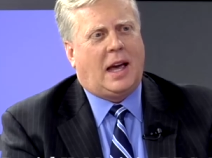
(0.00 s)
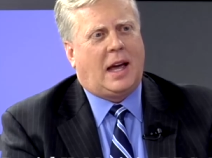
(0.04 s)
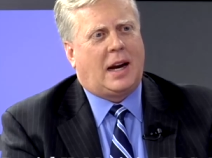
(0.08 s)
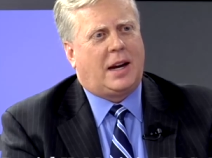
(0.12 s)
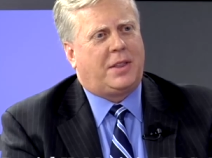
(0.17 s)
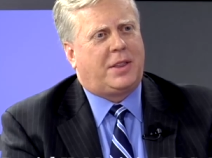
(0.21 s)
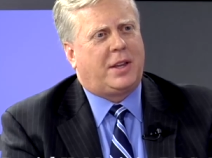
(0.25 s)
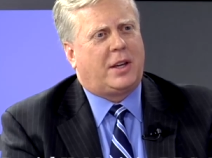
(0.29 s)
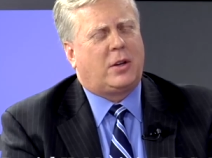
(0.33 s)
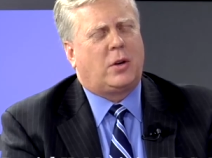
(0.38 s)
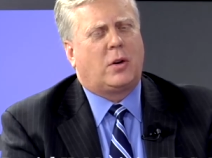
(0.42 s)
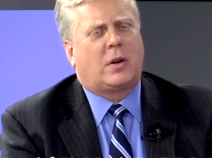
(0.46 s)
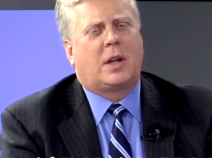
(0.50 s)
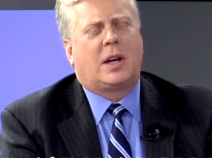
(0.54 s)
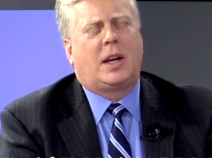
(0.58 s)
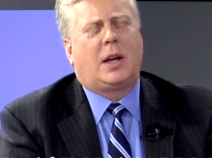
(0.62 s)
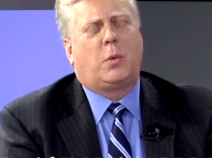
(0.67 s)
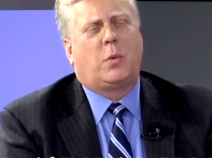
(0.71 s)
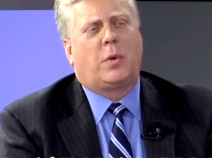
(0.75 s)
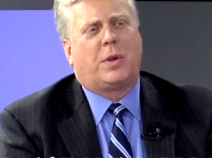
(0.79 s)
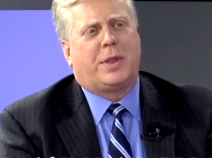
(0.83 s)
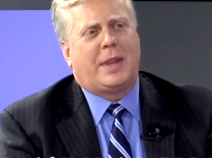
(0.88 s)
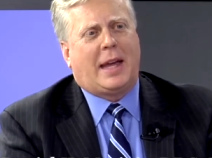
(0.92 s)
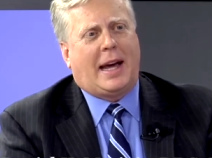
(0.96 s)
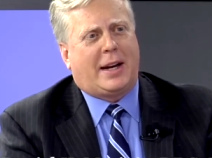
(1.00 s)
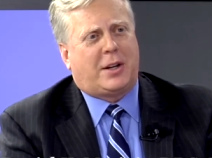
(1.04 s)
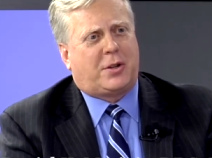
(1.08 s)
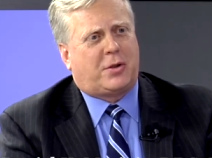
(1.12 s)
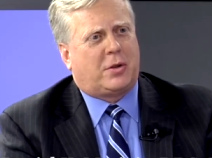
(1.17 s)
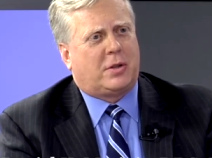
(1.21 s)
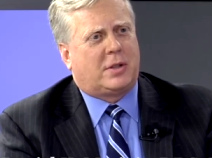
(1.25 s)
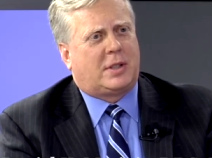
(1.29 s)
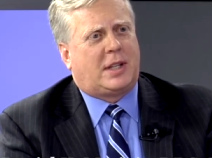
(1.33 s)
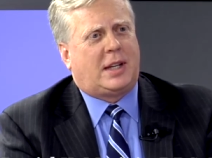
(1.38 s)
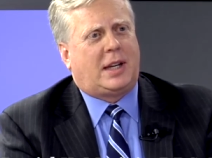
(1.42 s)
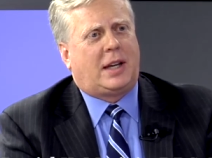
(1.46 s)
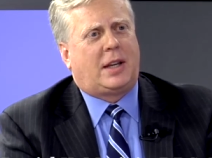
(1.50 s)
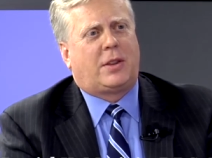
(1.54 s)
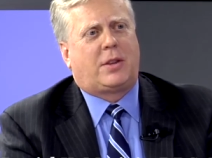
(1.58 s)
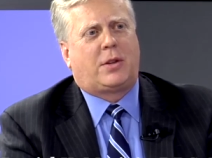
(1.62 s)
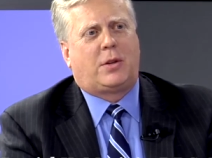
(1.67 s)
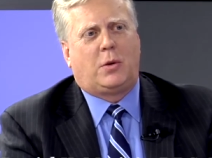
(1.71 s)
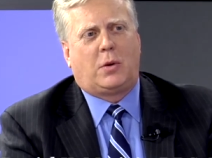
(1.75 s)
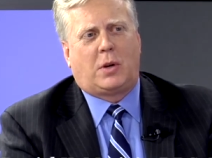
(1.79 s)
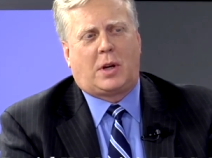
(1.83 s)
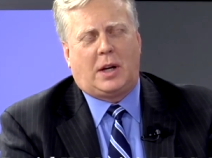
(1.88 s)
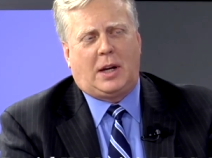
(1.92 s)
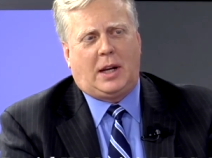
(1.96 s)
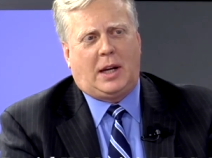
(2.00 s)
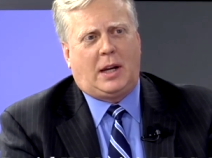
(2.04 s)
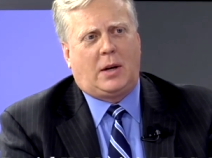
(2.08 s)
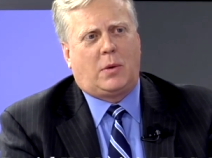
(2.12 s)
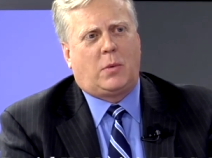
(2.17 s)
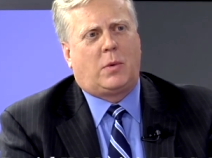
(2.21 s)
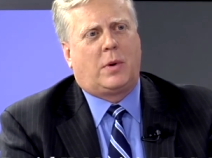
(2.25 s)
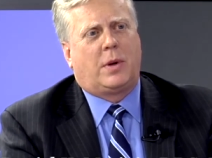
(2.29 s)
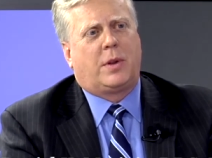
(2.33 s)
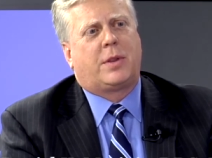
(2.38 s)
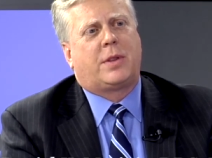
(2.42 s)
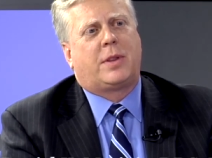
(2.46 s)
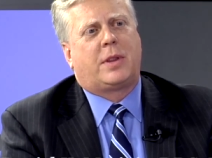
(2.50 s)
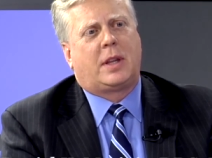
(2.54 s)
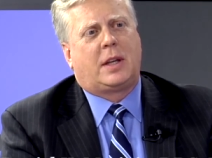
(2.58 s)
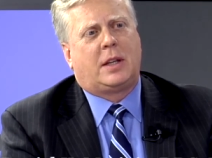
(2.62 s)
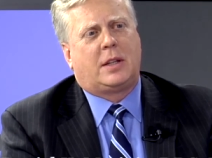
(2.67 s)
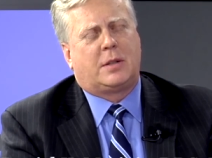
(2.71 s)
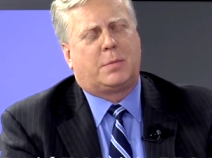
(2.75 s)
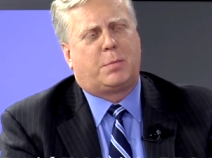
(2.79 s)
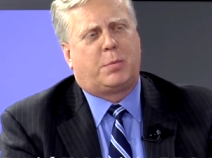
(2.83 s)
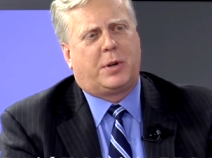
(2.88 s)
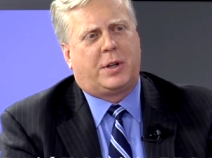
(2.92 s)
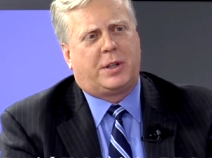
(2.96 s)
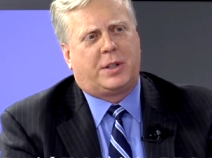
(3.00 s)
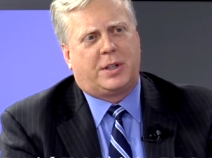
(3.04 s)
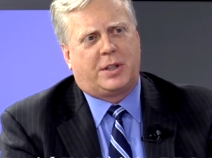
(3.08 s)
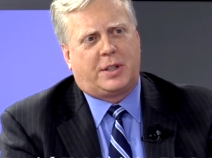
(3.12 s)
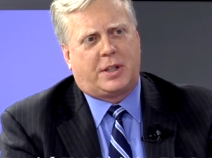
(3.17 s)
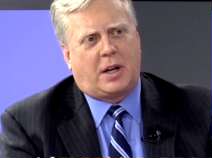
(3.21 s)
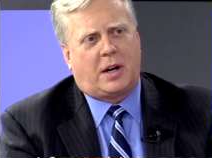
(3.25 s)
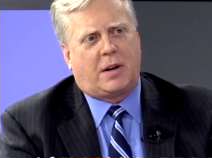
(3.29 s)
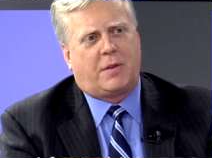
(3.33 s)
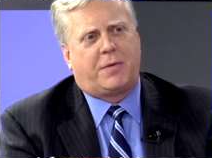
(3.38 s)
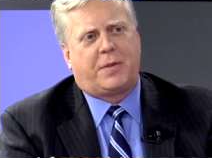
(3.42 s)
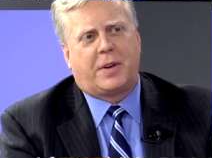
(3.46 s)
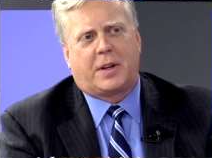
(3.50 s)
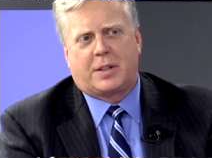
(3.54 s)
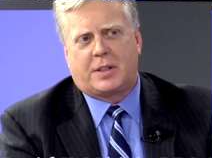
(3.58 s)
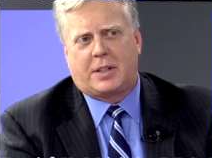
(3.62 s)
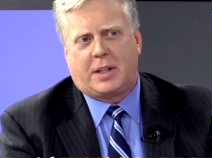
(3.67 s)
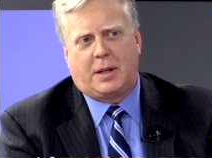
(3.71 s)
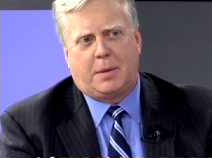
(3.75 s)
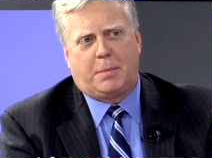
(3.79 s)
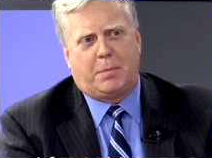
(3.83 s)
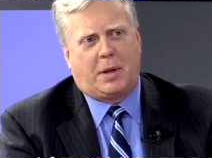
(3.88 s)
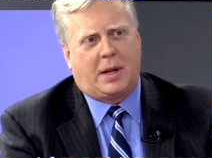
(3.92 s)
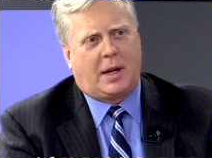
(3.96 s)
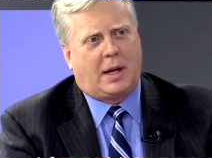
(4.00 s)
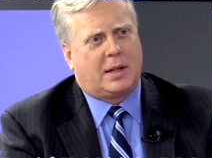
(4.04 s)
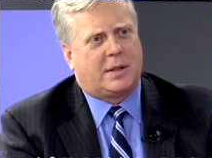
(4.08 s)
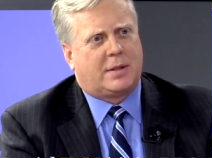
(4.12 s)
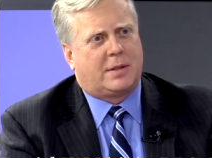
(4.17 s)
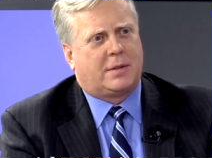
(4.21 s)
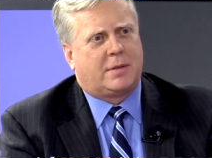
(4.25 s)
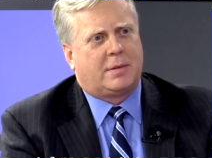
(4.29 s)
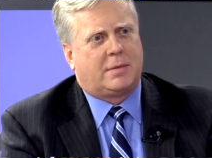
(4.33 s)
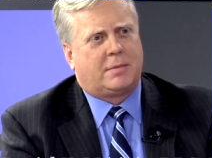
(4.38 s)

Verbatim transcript: anything you could eat with natural teeth you can eat with these bridges that are fixed to implants are